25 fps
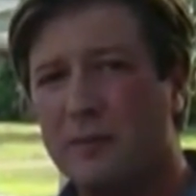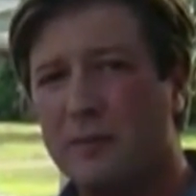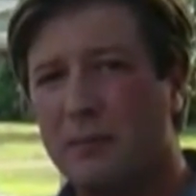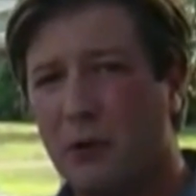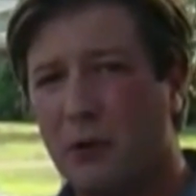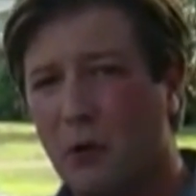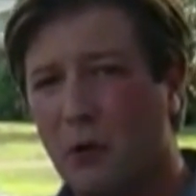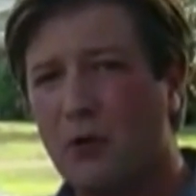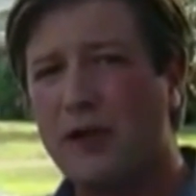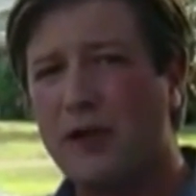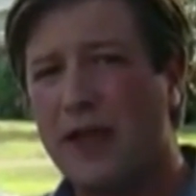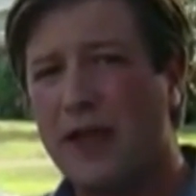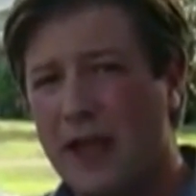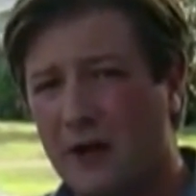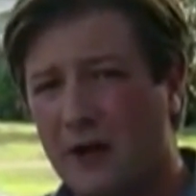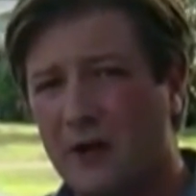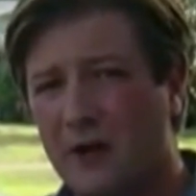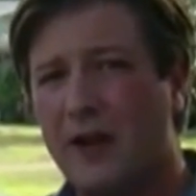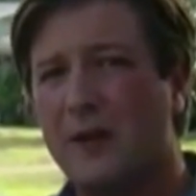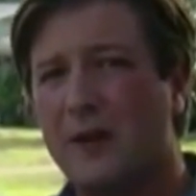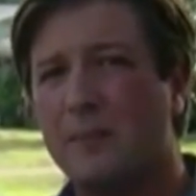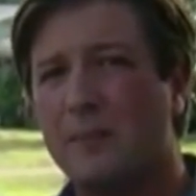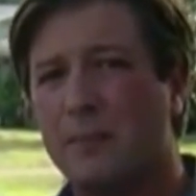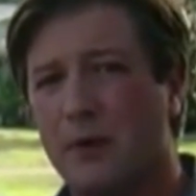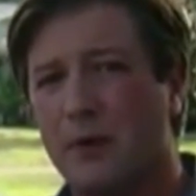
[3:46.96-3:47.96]
Polk
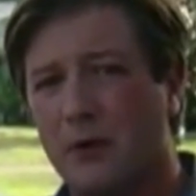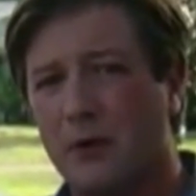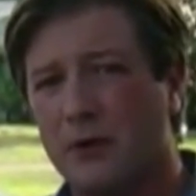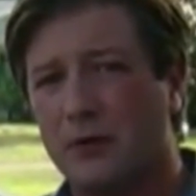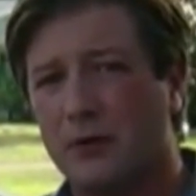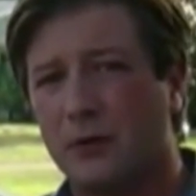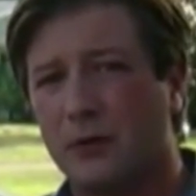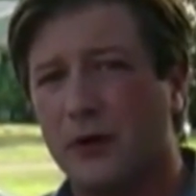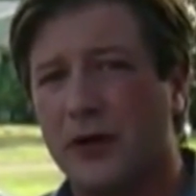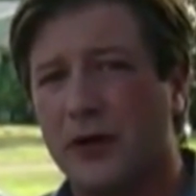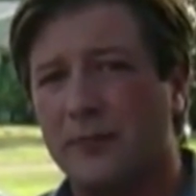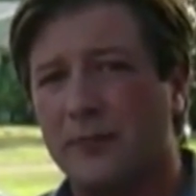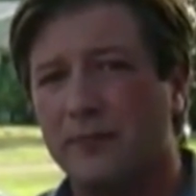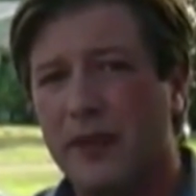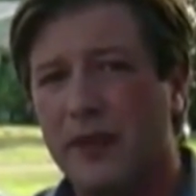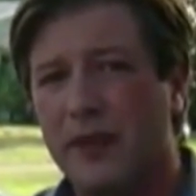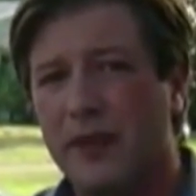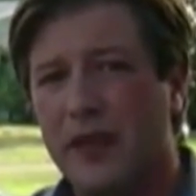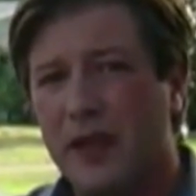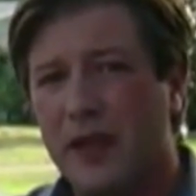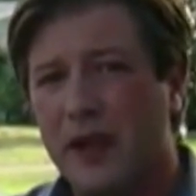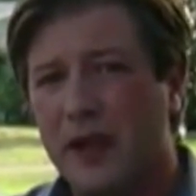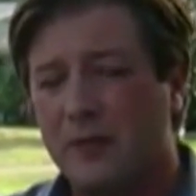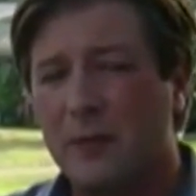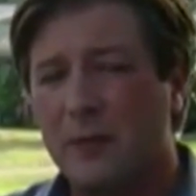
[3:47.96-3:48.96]
County burglary.
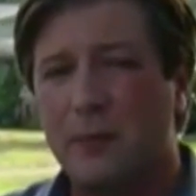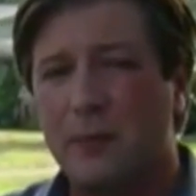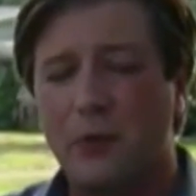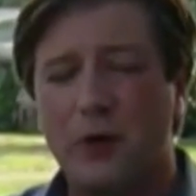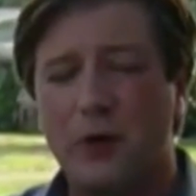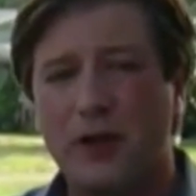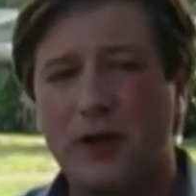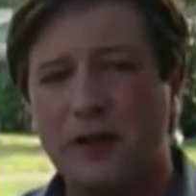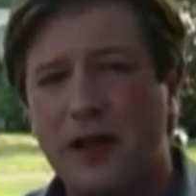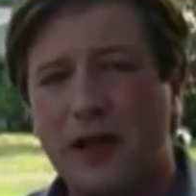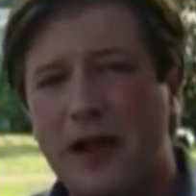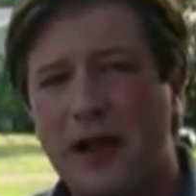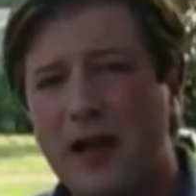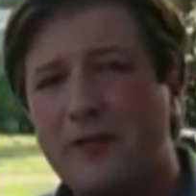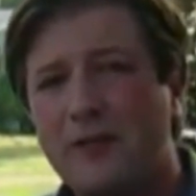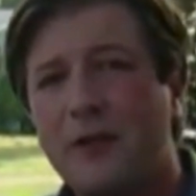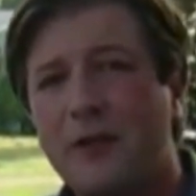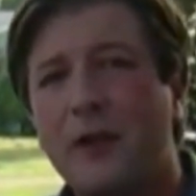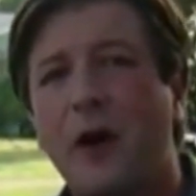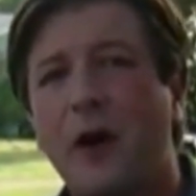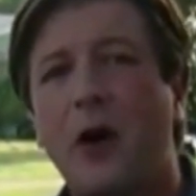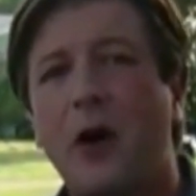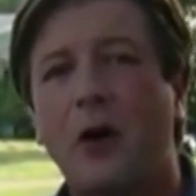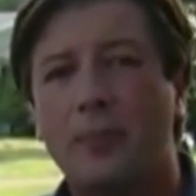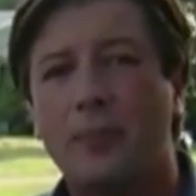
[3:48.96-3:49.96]
I'm reporting live in
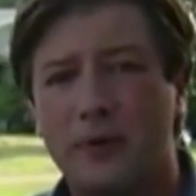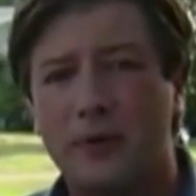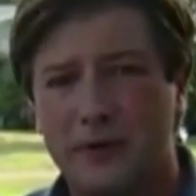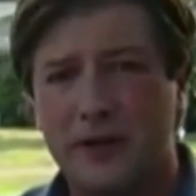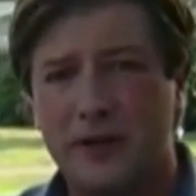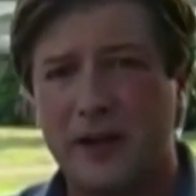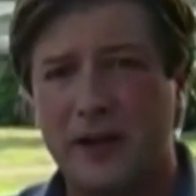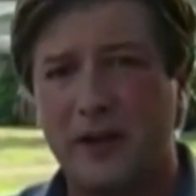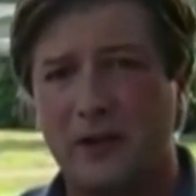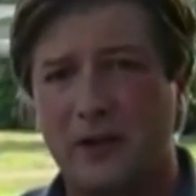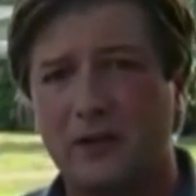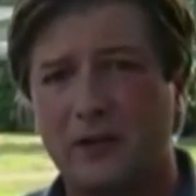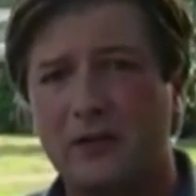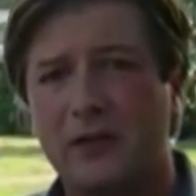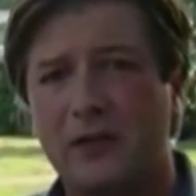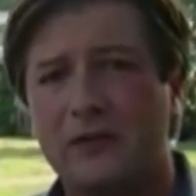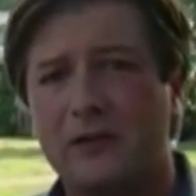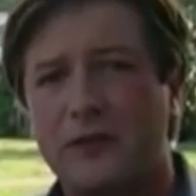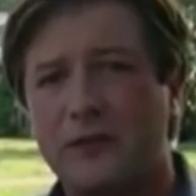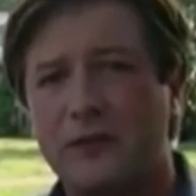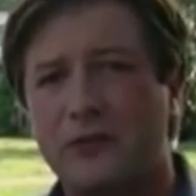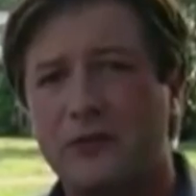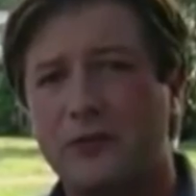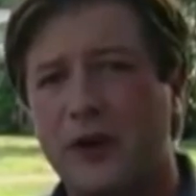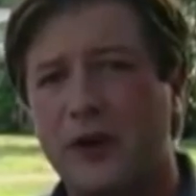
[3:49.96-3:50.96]
Auburndale,
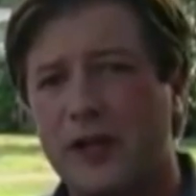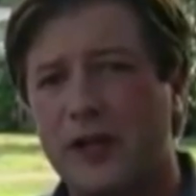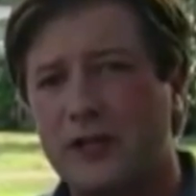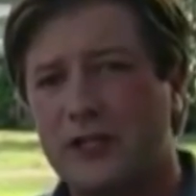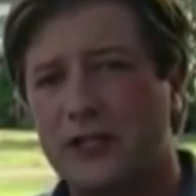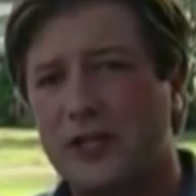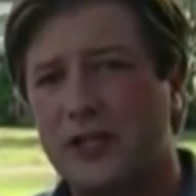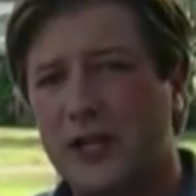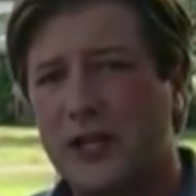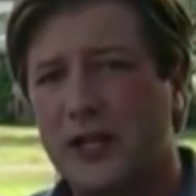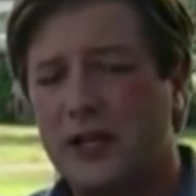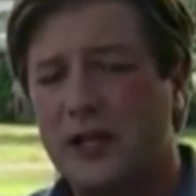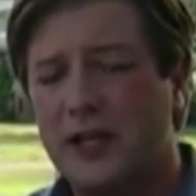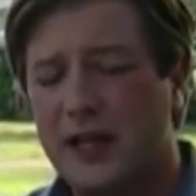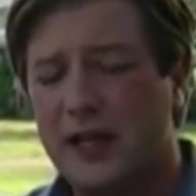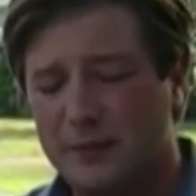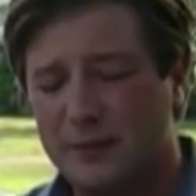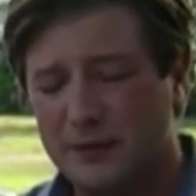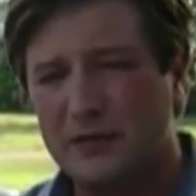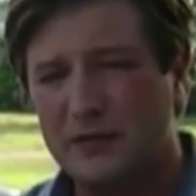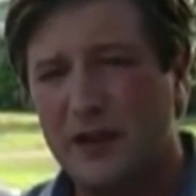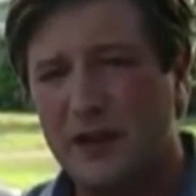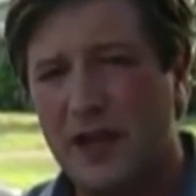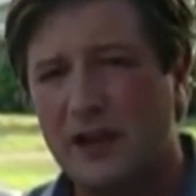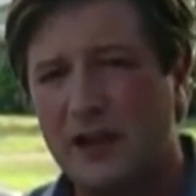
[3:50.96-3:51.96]
Clifton French,
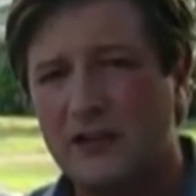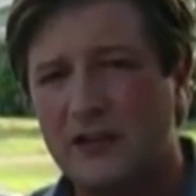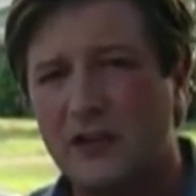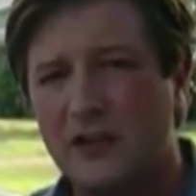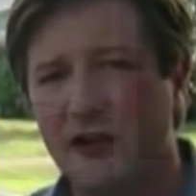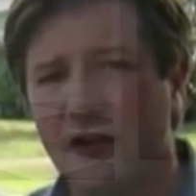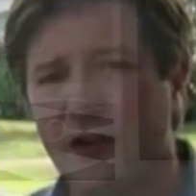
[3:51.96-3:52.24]
ABC Action